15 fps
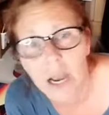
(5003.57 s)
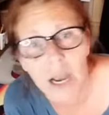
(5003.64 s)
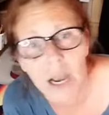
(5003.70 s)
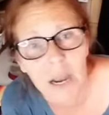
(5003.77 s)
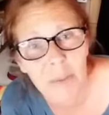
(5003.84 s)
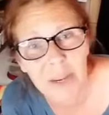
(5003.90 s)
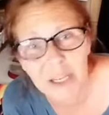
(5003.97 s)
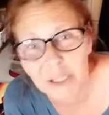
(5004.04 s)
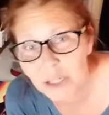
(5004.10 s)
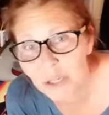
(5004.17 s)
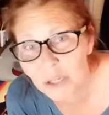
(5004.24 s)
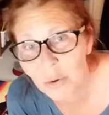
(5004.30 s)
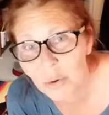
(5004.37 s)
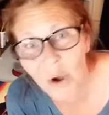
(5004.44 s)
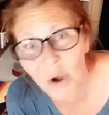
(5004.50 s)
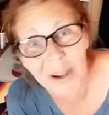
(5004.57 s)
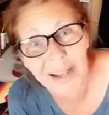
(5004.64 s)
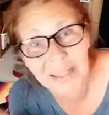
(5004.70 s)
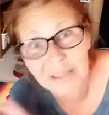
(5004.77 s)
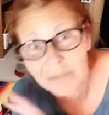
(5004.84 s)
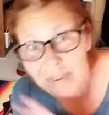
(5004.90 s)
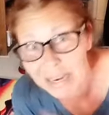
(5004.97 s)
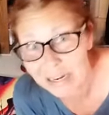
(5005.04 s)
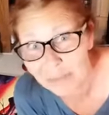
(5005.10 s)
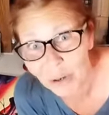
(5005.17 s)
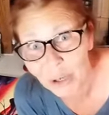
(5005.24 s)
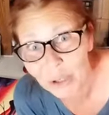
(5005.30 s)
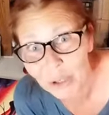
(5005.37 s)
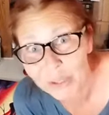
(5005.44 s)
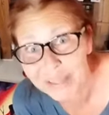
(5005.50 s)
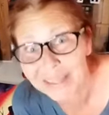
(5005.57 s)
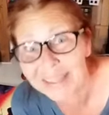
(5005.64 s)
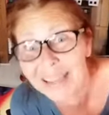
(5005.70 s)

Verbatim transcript: Um, I used to do all kinds of in person,